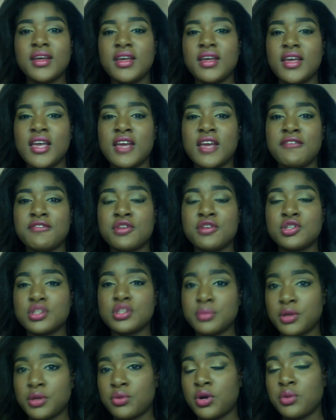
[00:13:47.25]
if there's
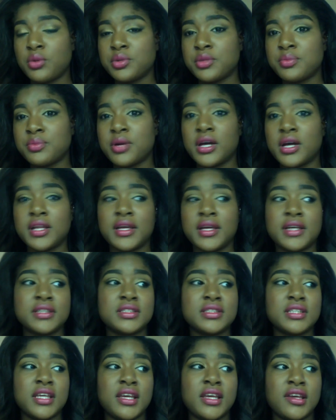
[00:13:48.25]
something wrong with the
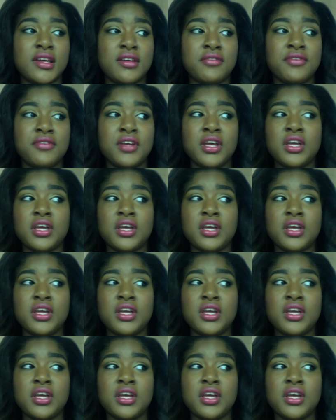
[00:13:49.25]
product, if